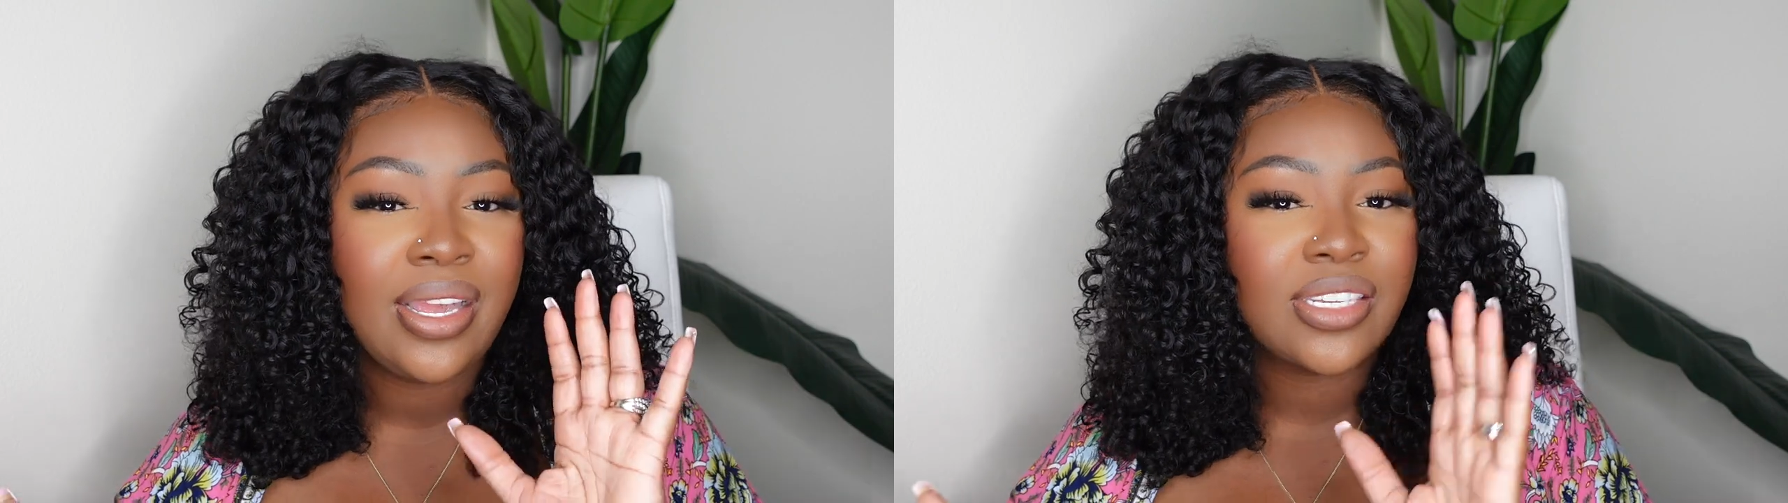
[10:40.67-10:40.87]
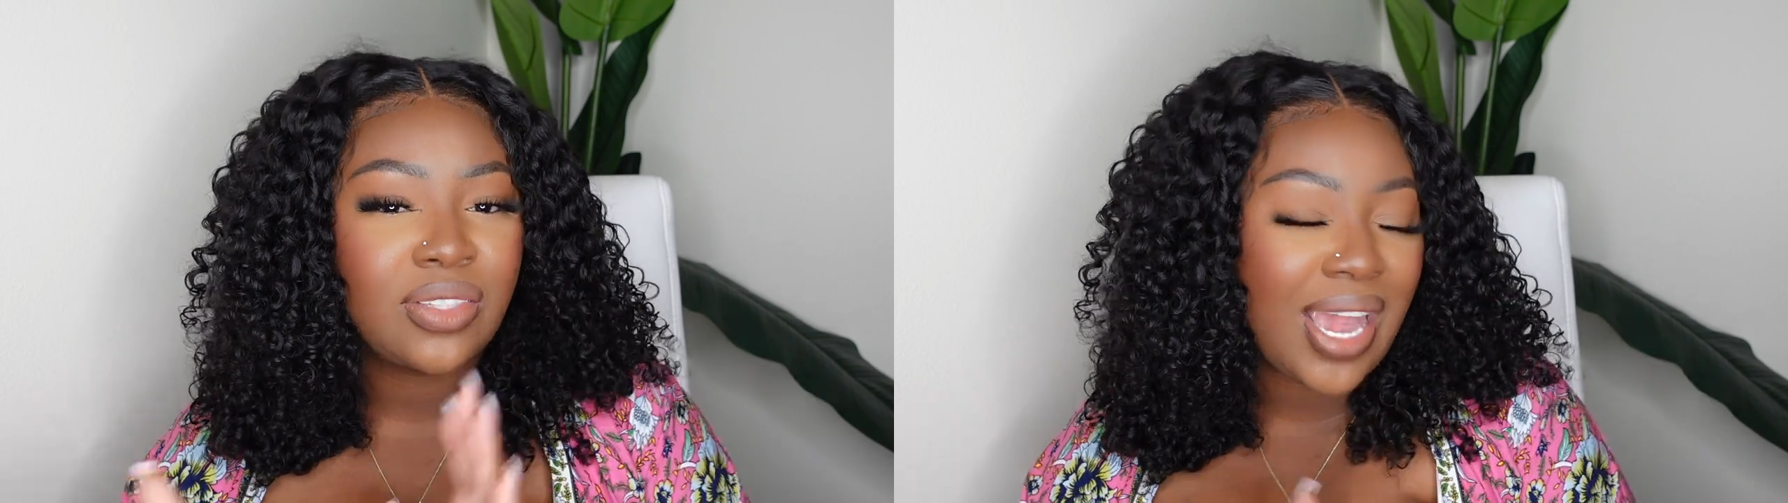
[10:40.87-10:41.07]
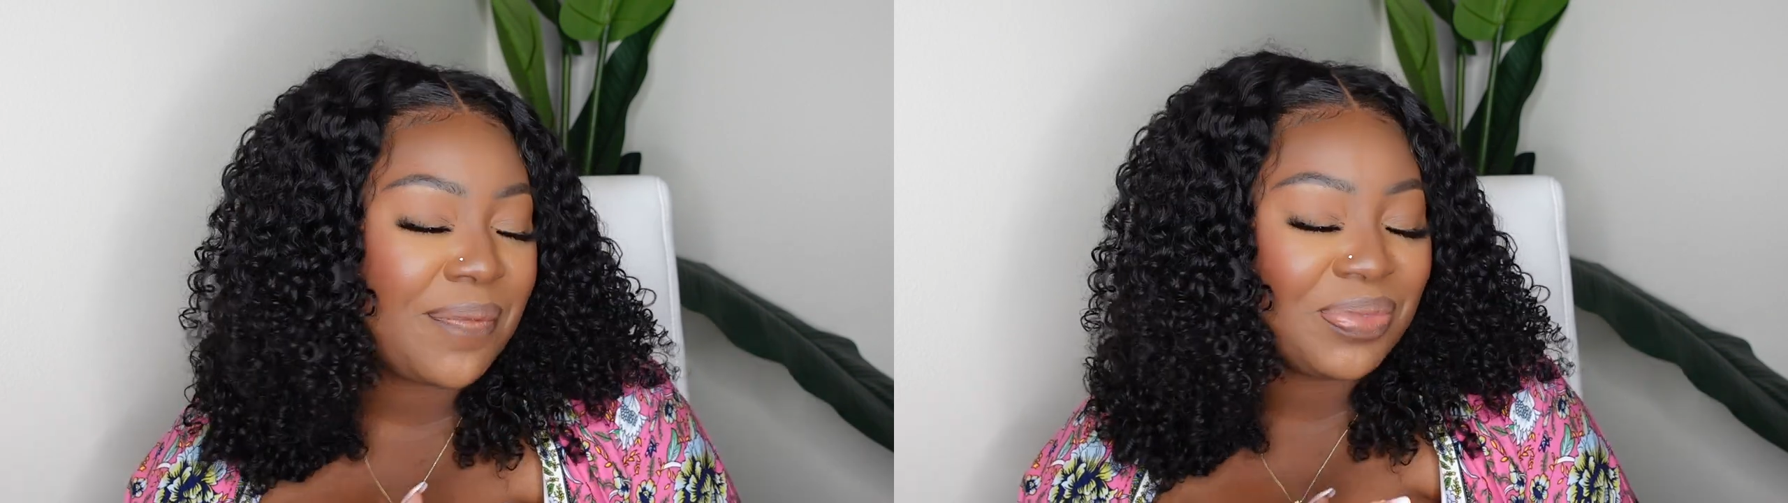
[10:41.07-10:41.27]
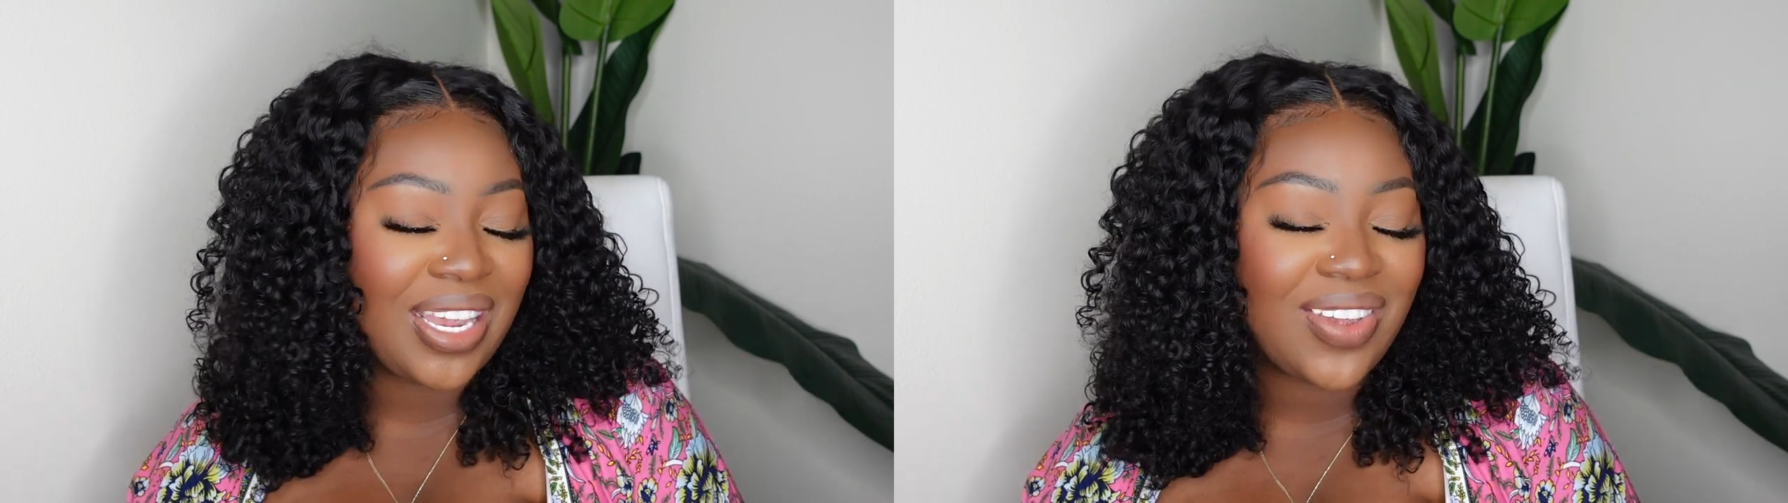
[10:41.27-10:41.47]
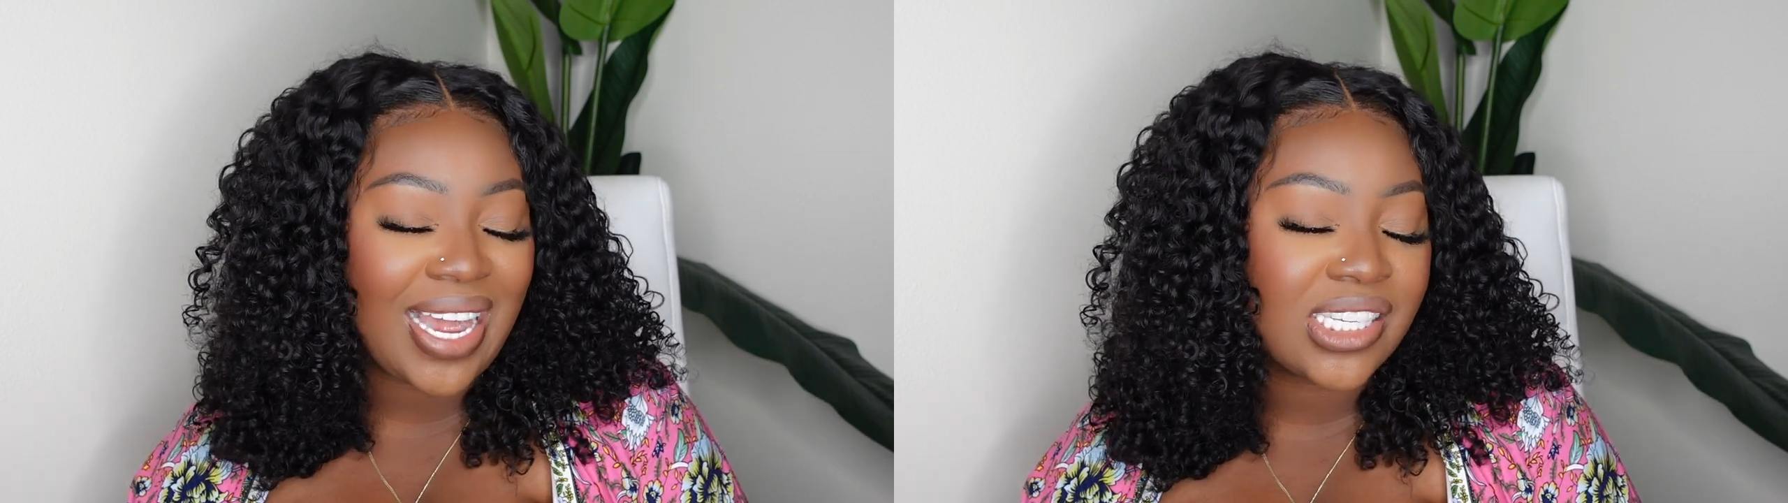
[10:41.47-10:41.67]
So yeah,
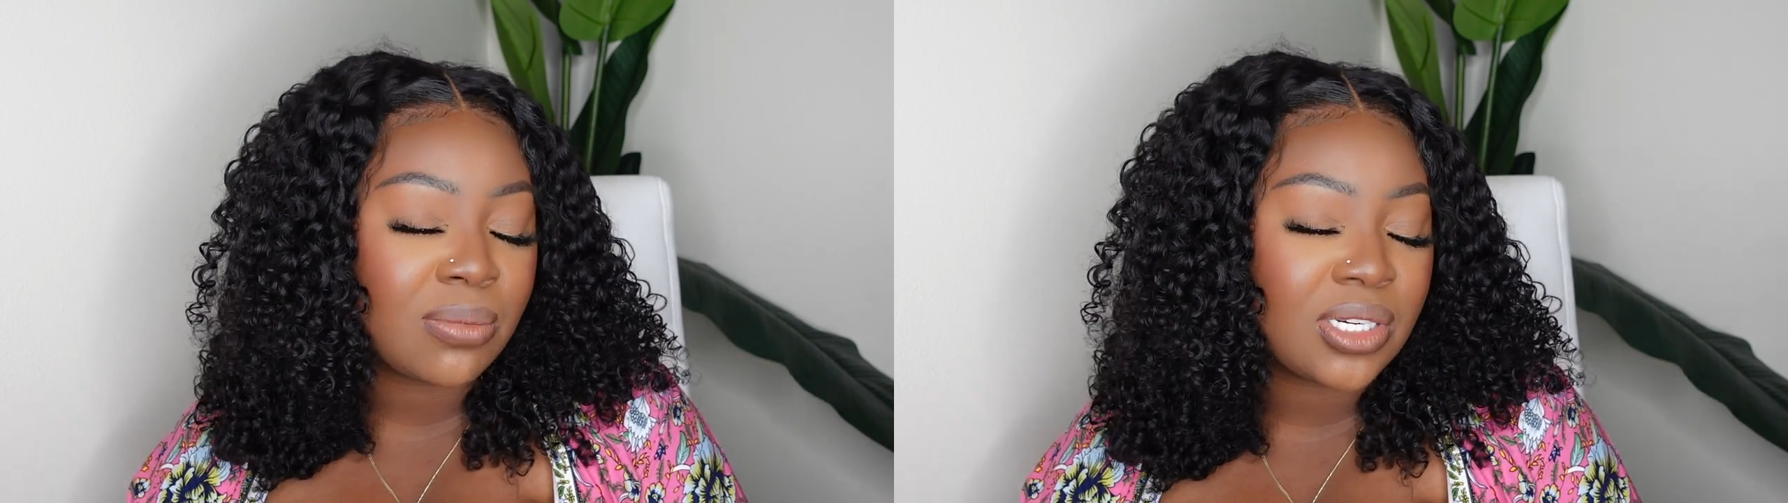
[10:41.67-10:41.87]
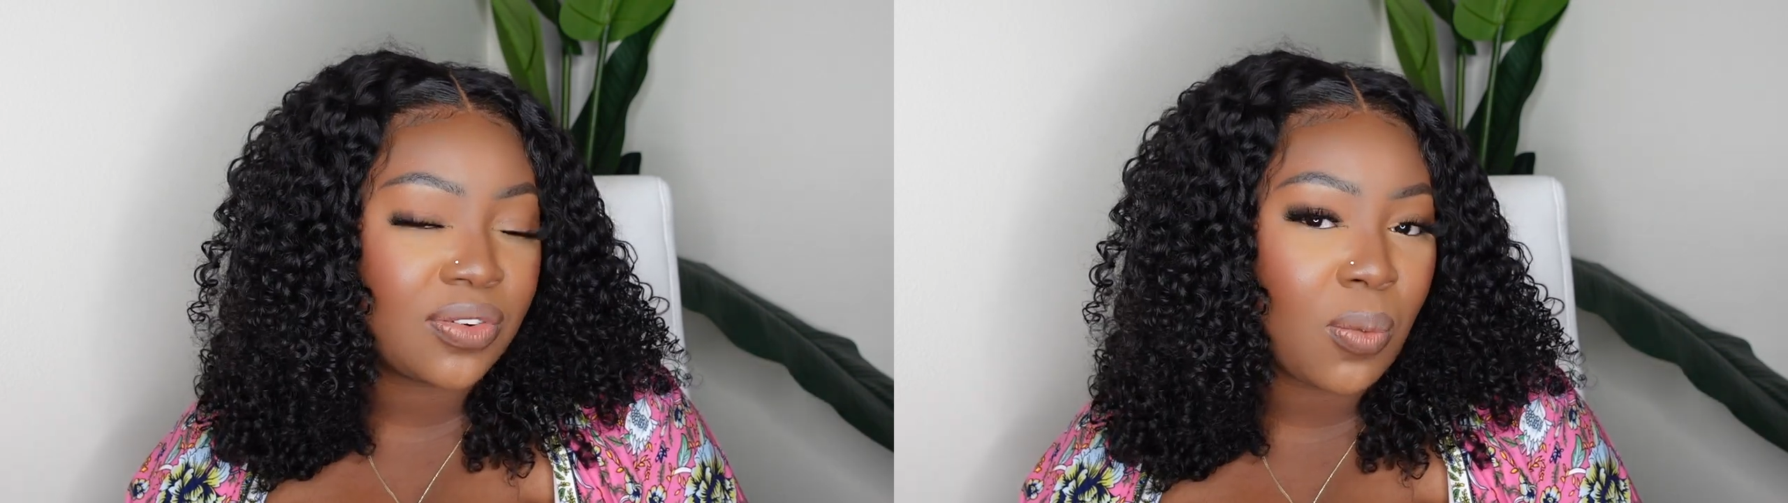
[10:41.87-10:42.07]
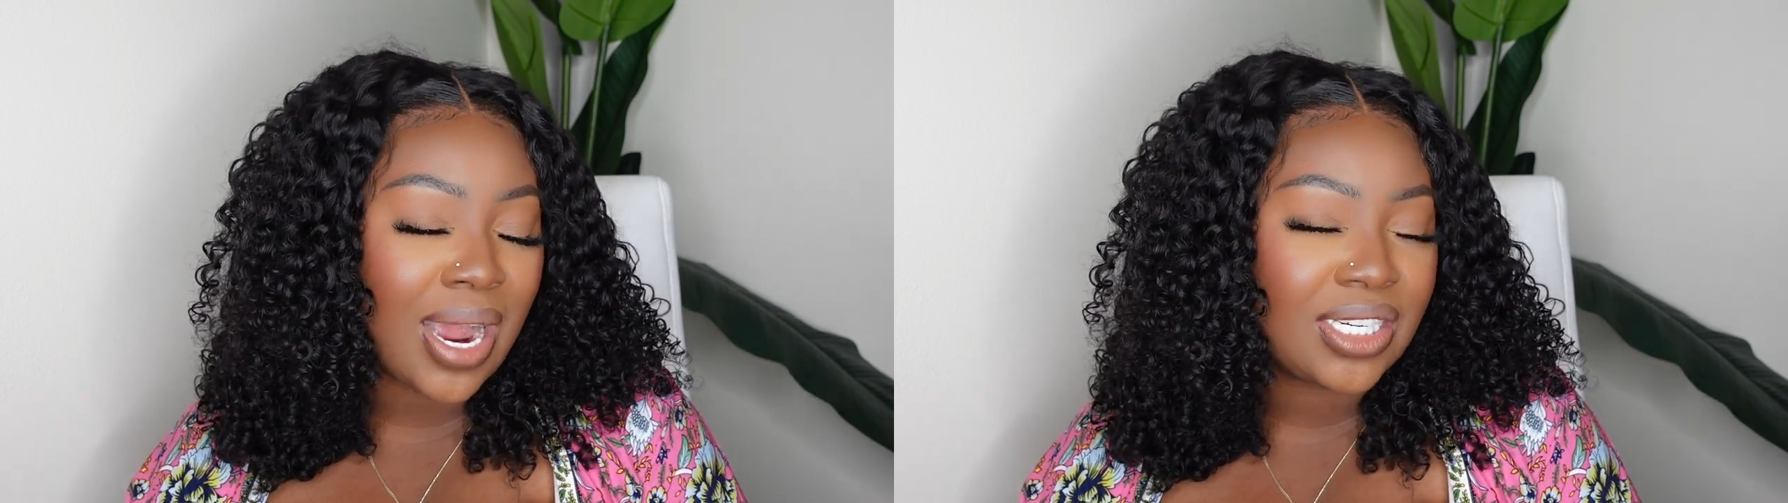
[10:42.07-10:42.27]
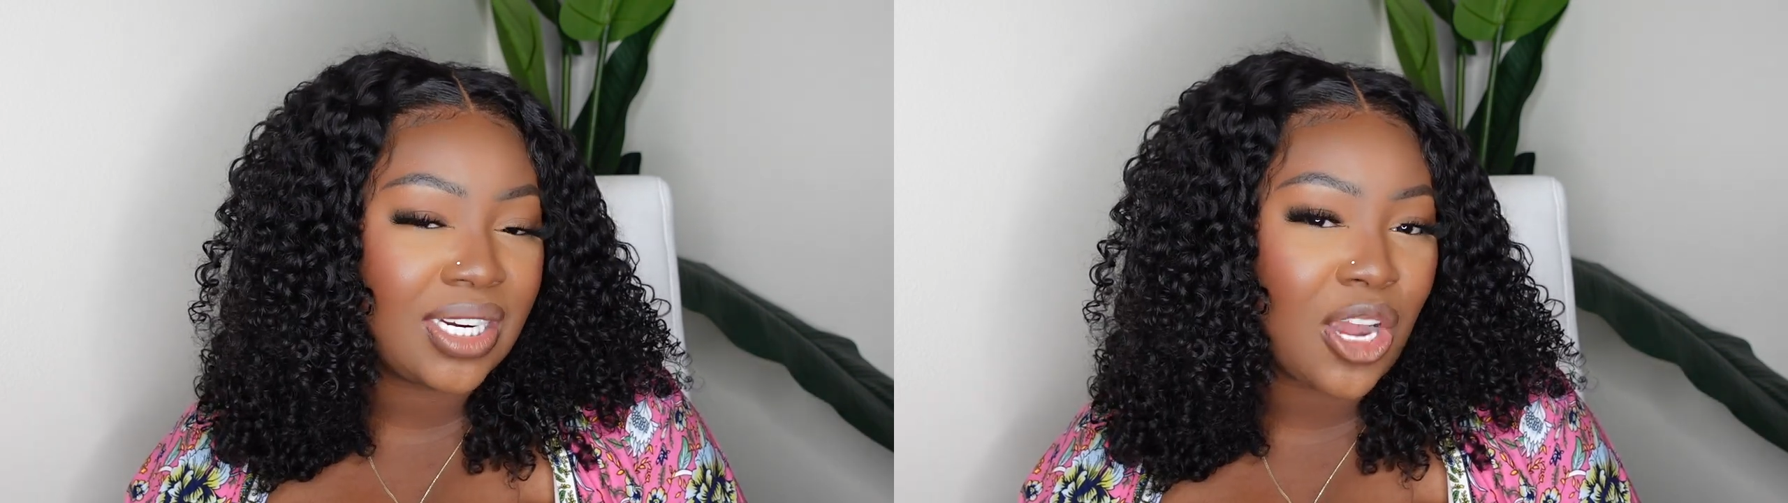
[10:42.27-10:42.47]
thank you guys so much for watching.